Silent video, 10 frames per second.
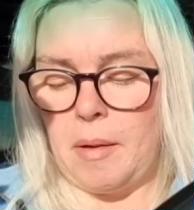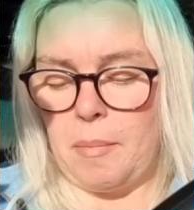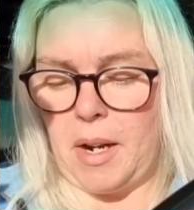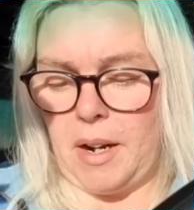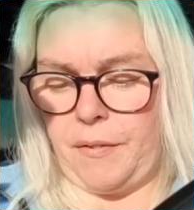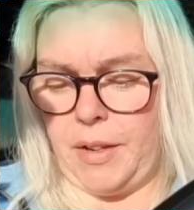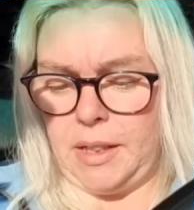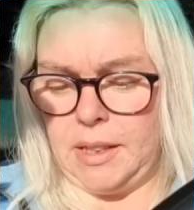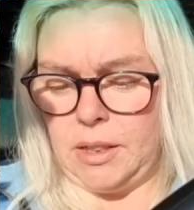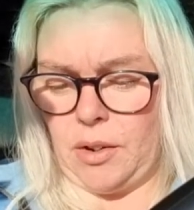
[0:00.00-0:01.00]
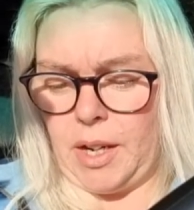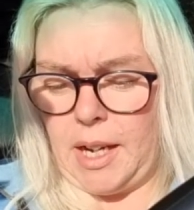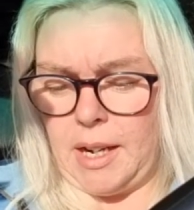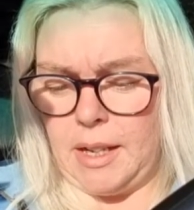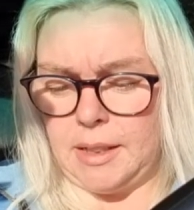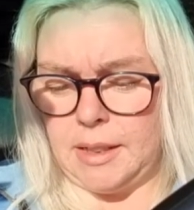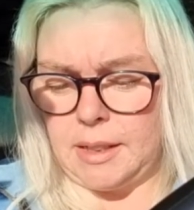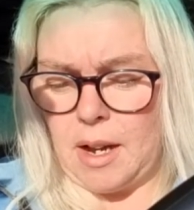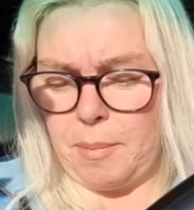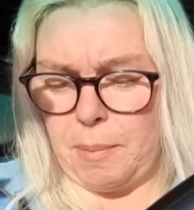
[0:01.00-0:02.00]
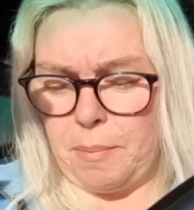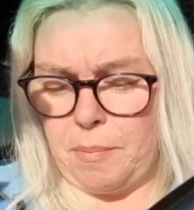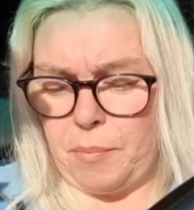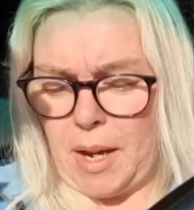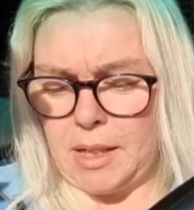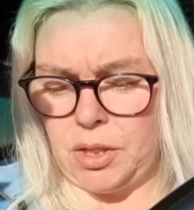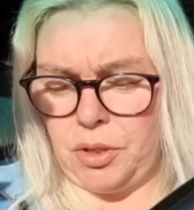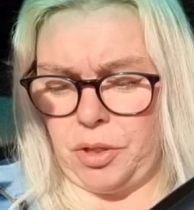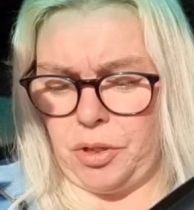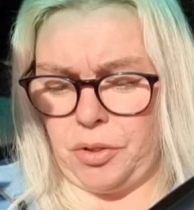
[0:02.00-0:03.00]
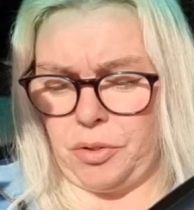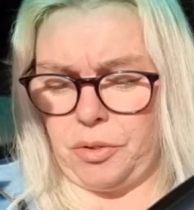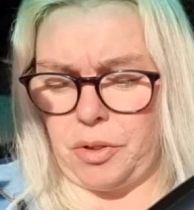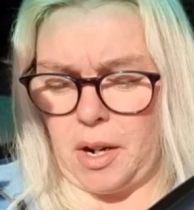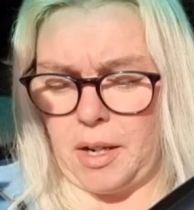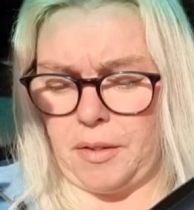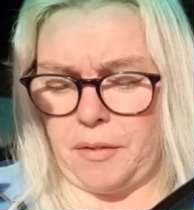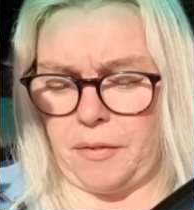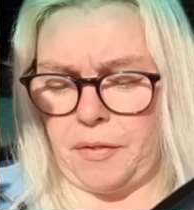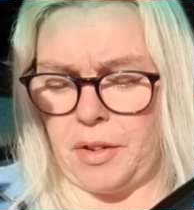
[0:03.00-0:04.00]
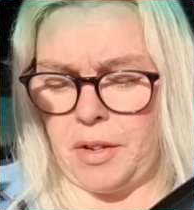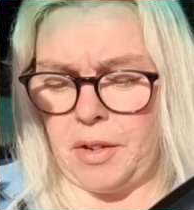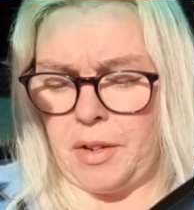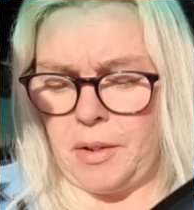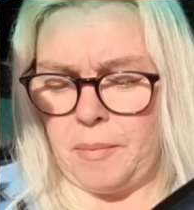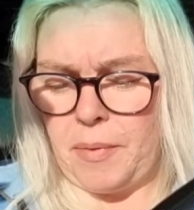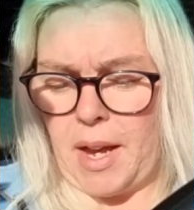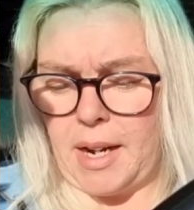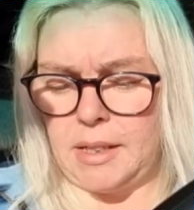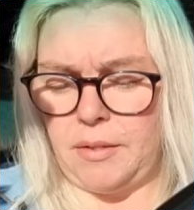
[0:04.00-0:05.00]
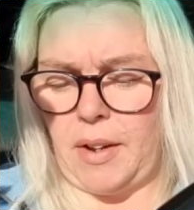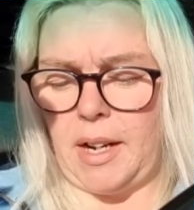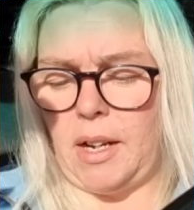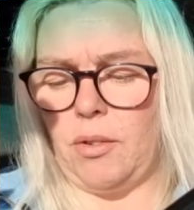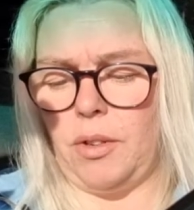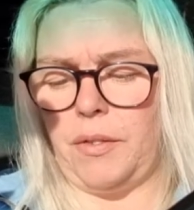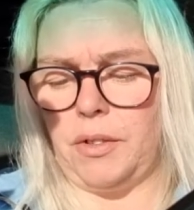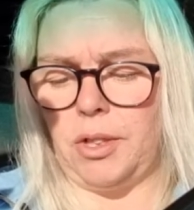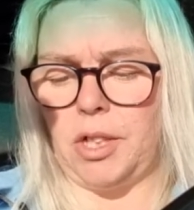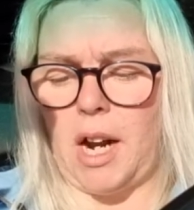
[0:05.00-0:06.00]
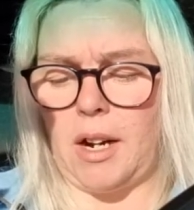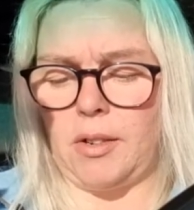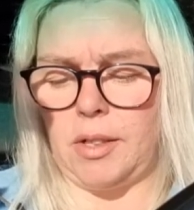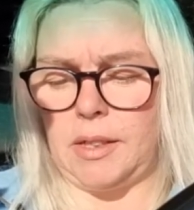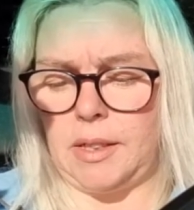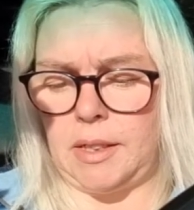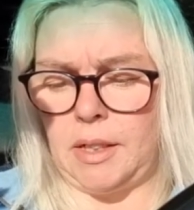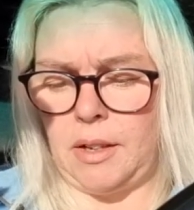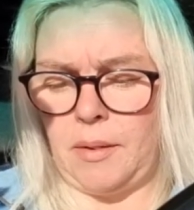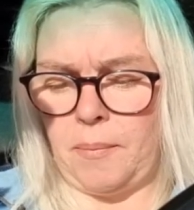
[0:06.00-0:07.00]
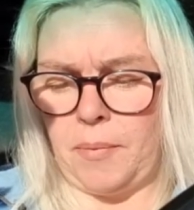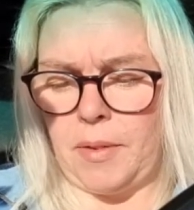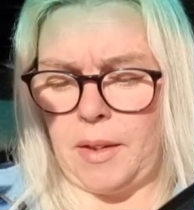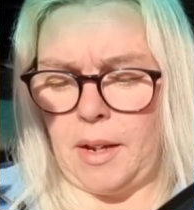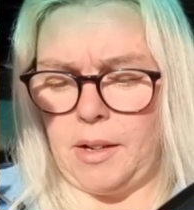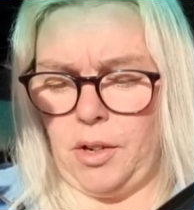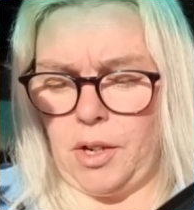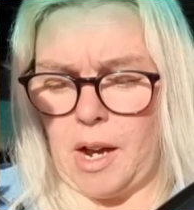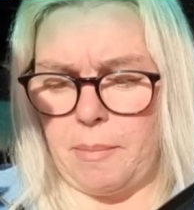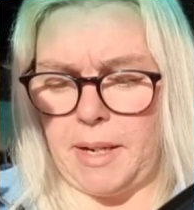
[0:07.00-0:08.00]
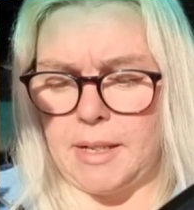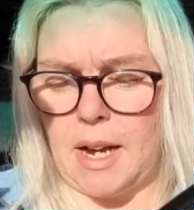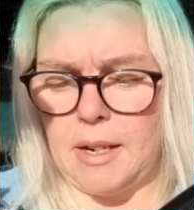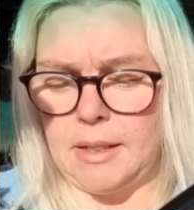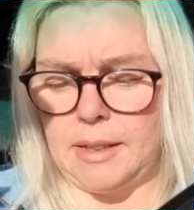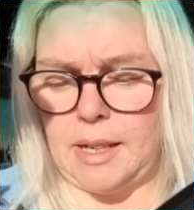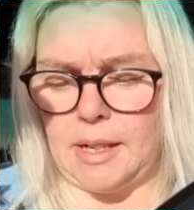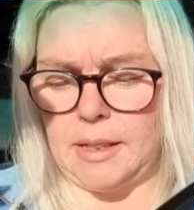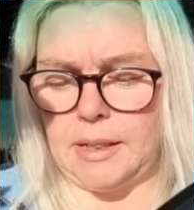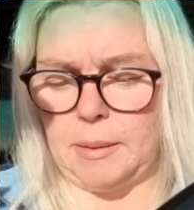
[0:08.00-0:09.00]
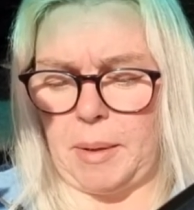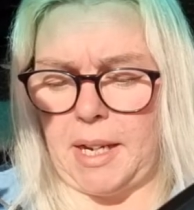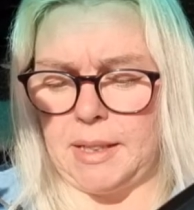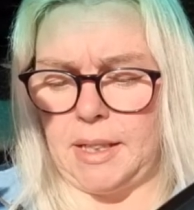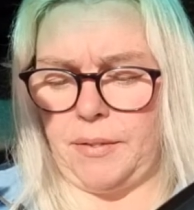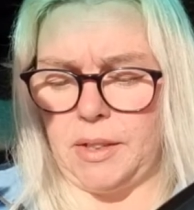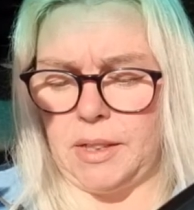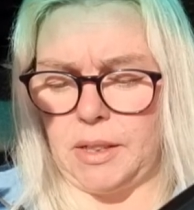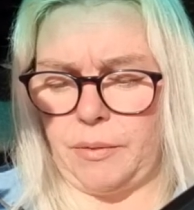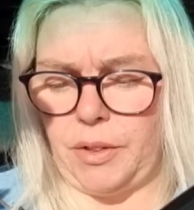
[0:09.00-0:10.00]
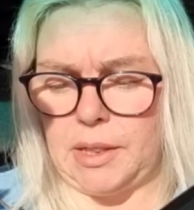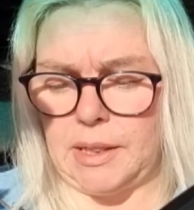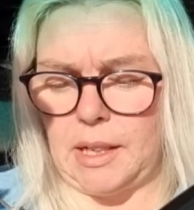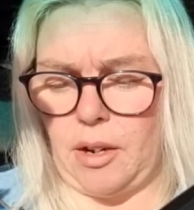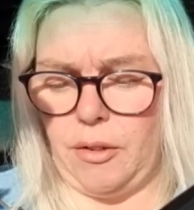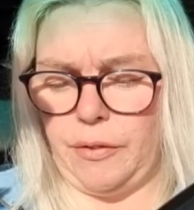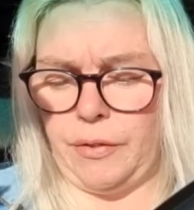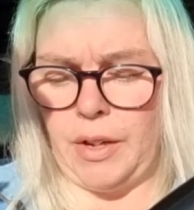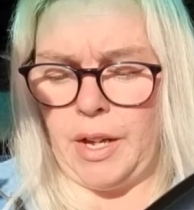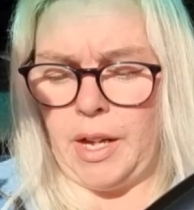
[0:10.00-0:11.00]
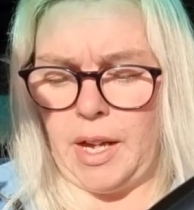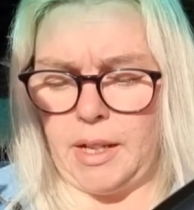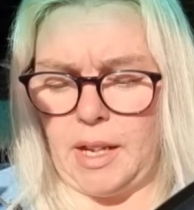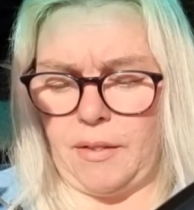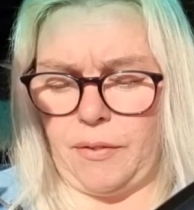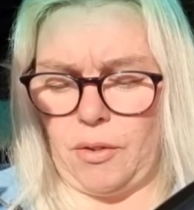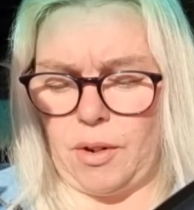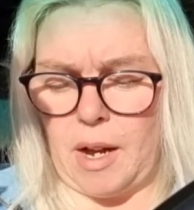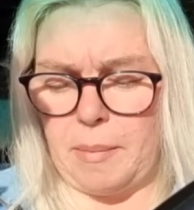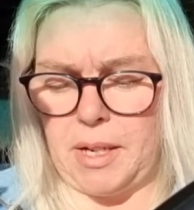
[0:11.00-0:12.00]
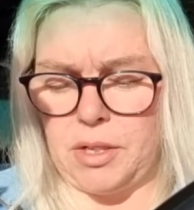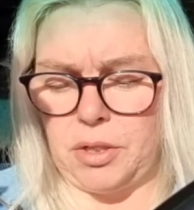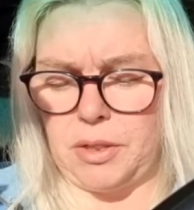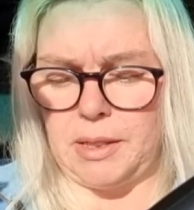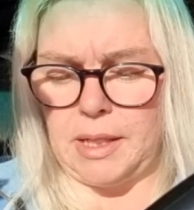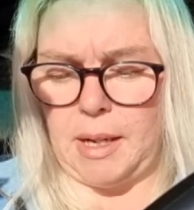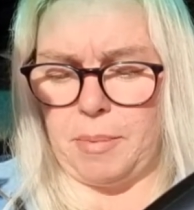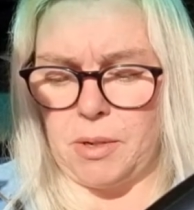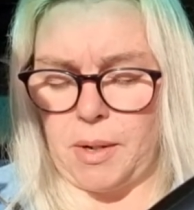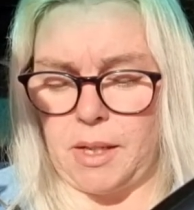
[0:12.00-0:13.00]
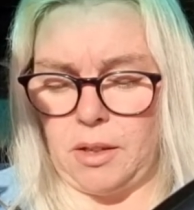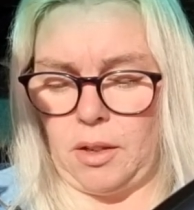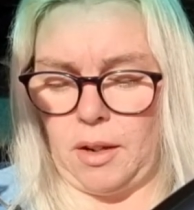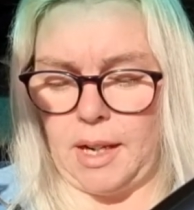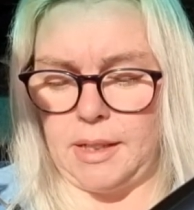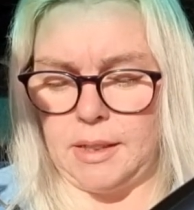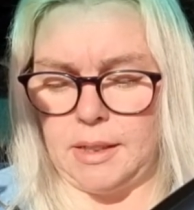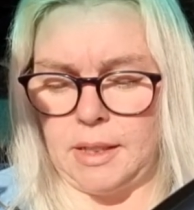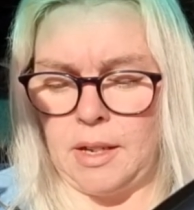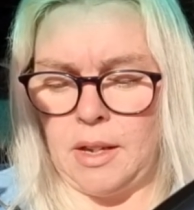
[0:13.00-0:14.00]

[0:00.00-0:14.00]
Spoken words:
But I feel as though, again, this is coming back to you kind of activating all of your chakras, and you coming to understand the expansiveness of yourself, and therefore coming to see between the lines